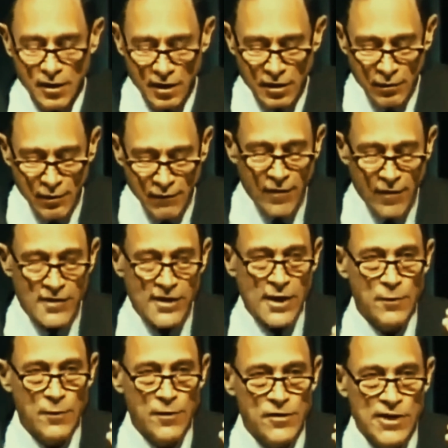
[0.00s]
in the universe,
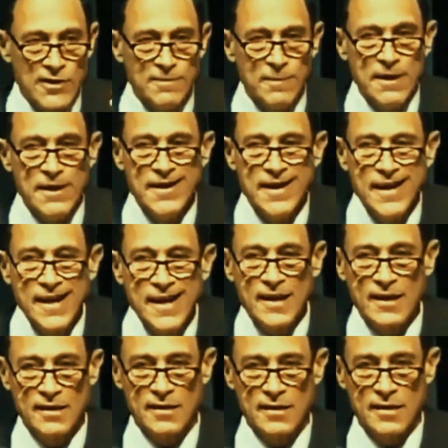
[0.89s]
and we're just
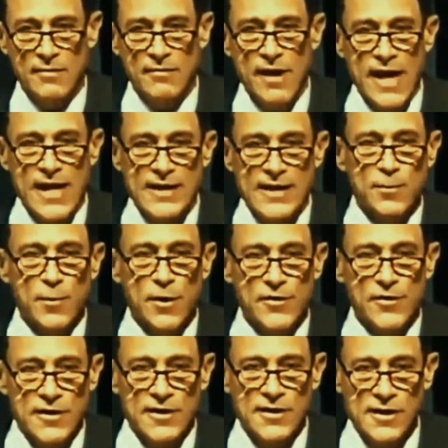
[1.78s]
beginning to grasp
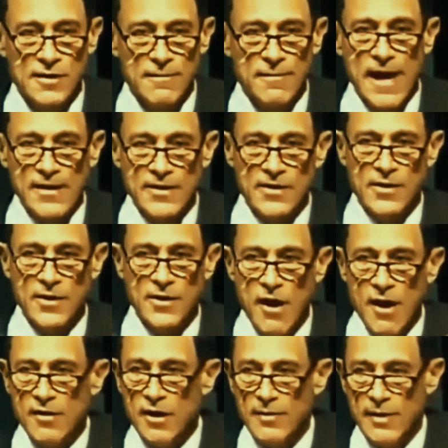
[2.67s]
what this is about. So there
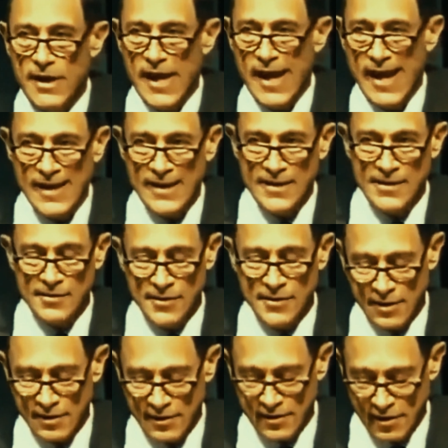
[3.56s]
aren't going to be
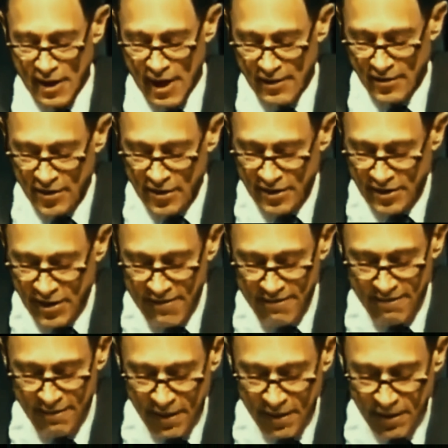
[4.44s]
answers here tonight, just
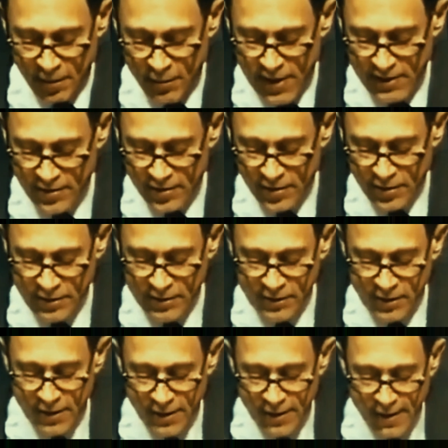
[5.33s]
deepening
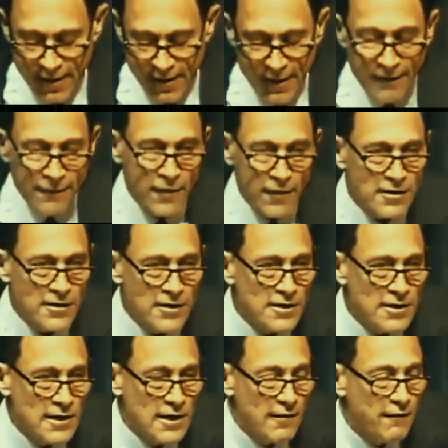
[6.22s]
questions.
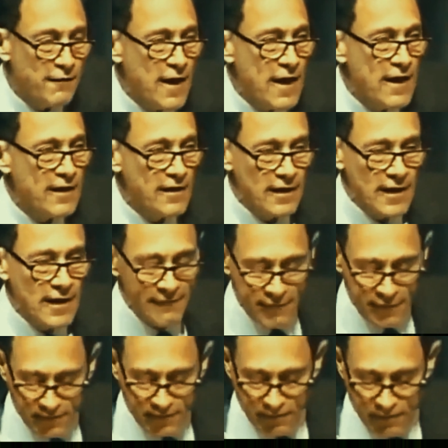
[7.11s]
First is the event
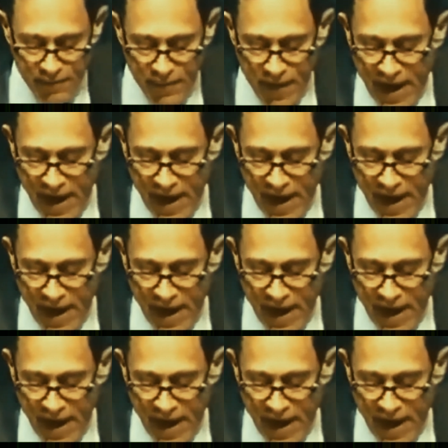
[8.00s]
level